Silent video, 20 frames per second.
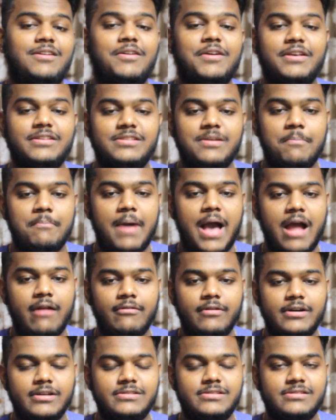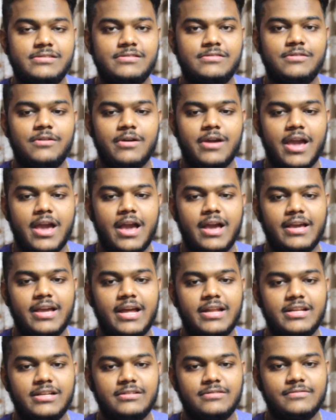There's some bad words, okay, I
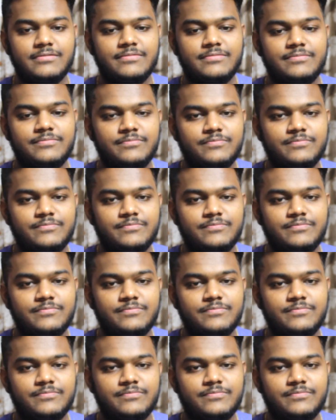get it.